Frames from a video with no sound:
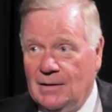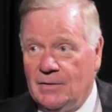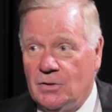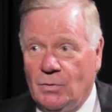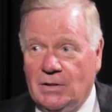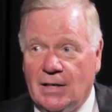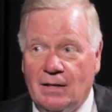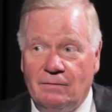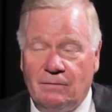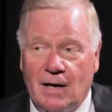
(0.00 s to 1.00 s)
So we
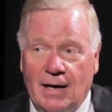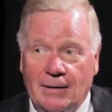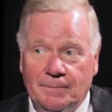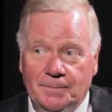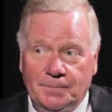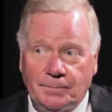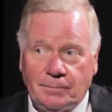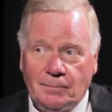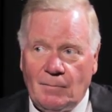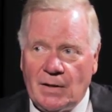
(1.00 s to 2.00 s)
identified
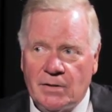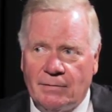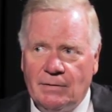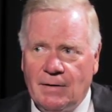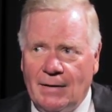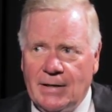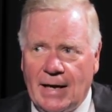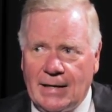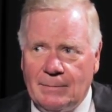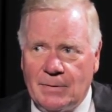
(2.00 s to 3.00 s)
75 to
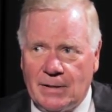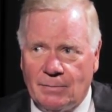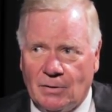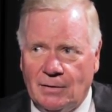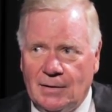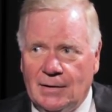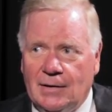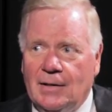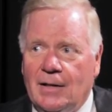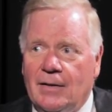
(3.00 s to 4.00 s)
80 people
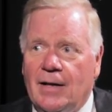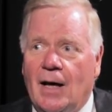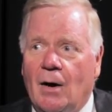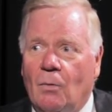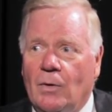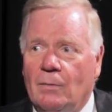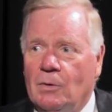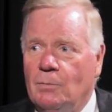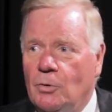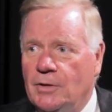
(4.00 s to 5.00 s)
that we
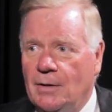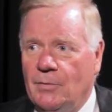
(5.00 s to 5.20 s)
would put them